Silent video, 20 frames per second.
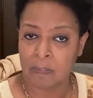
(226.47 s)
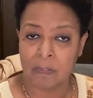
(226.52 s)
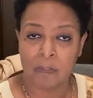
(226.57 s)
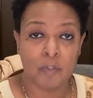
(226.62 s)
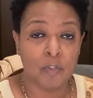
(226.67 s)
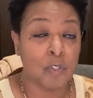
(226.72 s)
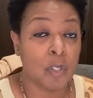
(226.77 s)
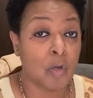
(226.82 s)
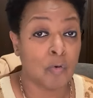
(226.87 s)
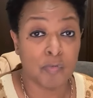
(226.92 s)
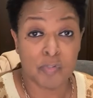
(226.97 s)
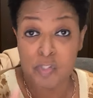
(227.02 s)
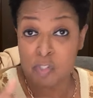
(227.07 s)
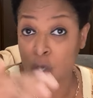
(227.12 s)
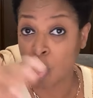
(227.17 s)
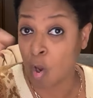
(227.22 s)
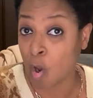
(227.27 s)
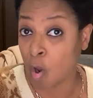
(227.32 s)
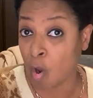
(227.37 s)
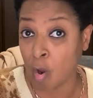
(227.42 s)
notes
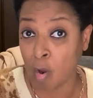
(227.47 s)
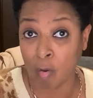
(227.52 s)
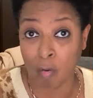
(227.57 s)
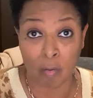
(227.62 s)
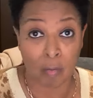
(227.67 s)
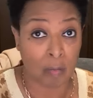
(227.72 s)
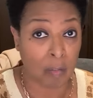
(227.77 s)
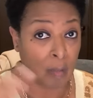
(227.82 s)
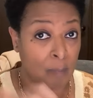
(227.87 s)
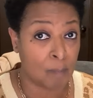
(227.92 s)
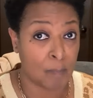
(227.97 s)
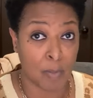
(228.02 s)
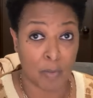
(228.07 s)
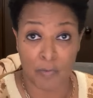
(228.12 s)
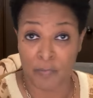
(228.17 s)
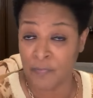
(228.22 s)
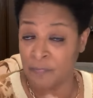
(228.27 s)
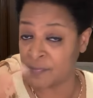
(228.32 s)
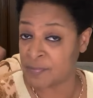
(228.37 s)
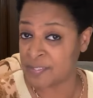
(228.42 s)
all on
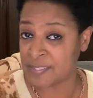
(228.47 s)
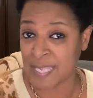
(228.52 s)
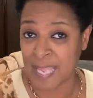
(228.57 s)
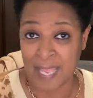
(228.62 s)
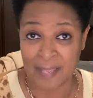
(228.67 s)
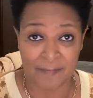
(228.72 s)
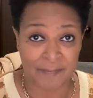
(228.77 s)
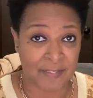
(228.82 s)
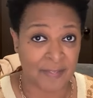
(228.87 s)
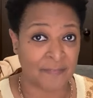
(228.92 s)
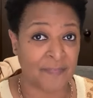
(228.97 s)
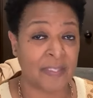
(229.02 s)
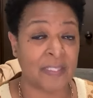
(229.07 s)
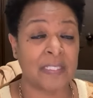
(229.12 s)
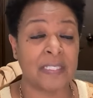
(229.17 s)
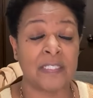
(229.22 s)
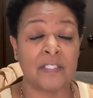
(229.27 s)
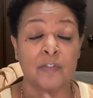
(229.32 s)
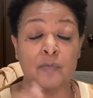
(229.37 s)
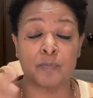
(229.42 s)
both staffs that they
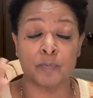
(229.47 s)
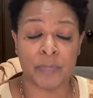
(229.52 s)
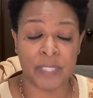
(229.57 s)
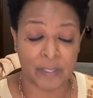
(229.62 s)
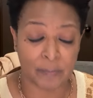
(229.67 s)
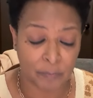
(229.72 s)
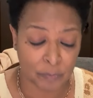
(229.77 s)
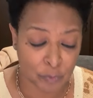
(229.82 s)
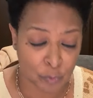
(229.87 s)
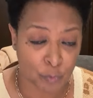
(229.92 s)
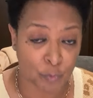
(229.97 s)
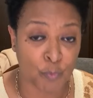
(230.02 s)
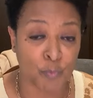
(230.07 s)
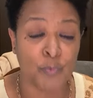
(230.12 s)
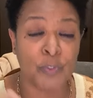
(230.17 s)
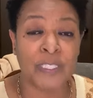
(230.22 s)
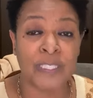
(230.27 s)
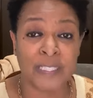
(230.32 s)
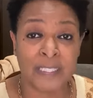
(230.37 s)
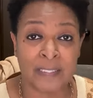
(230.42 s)
need to be able to
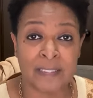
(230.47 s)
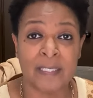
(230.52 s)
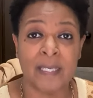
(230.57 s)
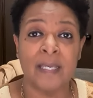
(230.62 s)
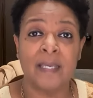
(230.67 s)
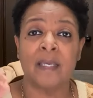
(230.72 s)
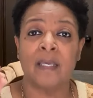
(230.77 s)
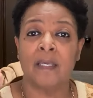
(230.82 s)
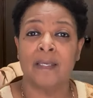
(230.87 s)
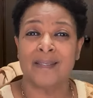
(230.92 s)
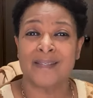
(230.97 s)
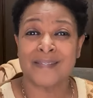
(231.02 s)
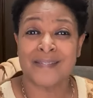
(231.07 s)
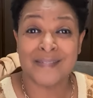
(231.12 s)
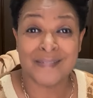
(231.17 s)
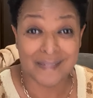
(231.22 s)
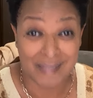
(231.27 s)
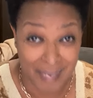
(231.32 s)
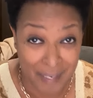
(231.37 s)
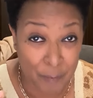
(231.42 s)
read,
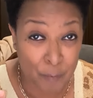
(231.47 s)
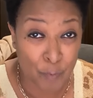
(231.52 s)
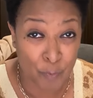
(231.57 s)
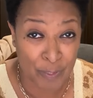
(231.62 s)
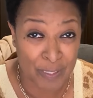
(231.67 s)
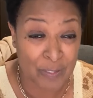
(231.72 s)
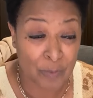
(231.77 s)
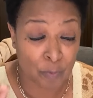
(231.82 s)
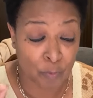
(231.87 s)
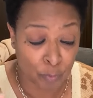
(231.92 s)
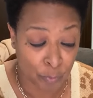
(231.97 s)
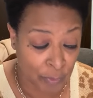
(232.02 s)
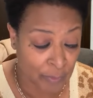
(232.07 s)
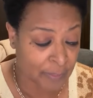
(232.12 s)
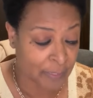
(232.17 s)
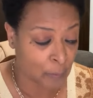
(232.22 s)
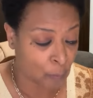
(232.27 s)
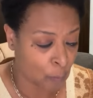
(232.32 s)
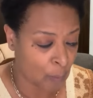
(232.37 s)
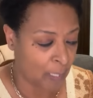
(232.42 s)
sight read
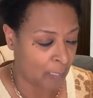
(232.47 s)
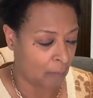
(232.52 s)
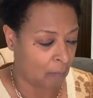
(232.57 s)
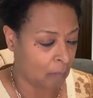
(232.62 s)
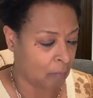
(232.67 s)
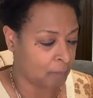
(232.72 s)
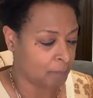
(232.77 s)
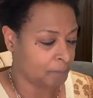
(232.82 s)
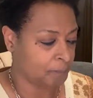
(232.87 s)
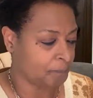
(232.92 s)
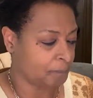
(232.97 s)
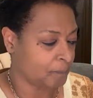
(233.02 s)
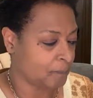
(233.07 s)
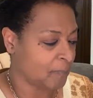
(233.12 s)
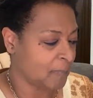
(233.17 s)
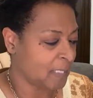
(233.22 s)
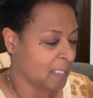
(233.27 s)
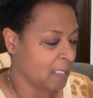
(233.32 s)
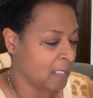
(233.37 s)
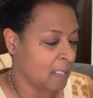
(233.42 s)
really well.
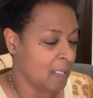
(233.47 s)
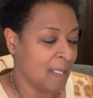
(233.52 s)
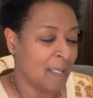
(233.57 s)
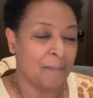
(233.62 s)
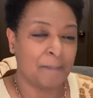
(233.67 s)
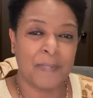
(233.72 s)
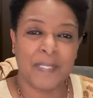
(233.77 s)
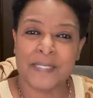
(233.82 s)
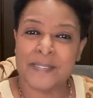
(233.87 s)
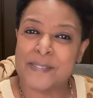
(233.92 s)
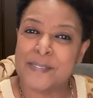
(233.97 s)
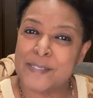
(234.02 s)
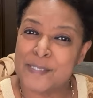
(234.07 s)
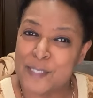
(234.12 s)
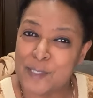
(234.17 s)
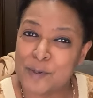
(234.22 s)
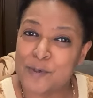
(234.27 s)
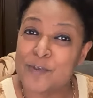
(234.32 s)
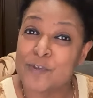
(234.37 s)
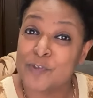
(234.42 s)
But it's
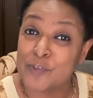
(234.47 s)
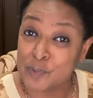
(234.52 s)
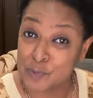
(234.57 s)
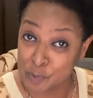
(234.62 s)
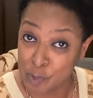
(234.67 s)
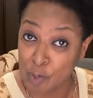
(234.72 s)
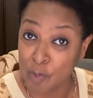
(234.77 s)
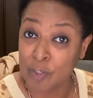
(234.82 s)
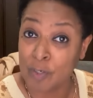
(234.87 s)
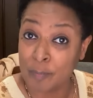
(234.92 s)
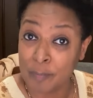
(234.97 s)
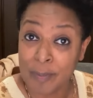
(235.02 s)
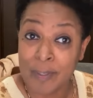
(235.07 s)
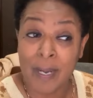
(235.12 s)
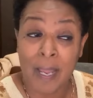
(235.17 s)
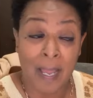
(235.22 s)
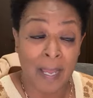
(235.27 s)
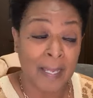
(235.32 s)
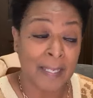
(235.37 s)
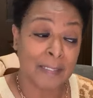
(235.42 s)
still song number
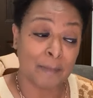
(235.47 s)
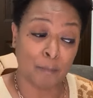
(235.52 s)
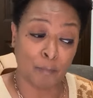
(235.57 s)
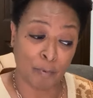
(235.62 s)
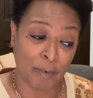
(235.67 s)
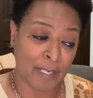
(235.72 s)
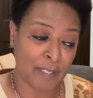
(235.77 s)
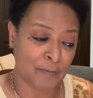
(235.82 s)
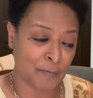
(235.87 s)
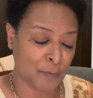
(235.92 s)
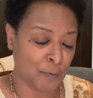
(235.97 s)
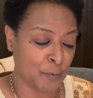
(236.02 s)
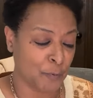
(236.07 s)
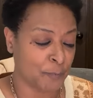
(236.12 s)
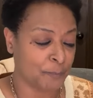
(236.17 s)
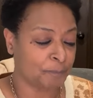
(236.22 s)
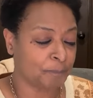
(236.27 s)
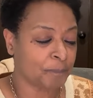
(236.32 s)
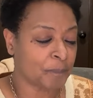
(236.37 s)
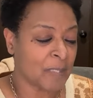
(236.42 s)
9,
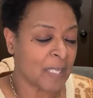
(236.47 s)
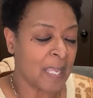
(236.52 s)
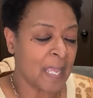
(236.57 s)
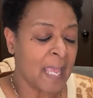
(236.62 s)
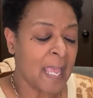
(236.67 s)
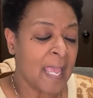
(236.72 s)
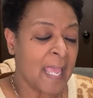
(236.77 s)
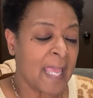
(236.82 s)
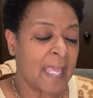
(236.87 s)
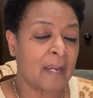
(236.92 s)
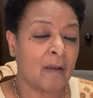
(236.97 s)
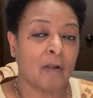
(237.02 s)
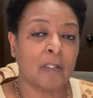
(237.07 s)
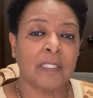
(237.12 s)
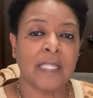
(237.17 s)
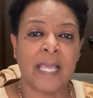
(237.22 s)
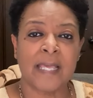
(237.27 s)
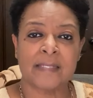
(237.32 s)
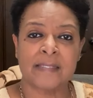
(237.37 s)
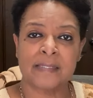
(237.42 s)
Breakthrough. And our
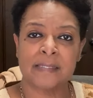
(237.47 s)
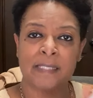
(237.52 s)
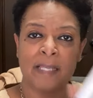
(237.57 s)
last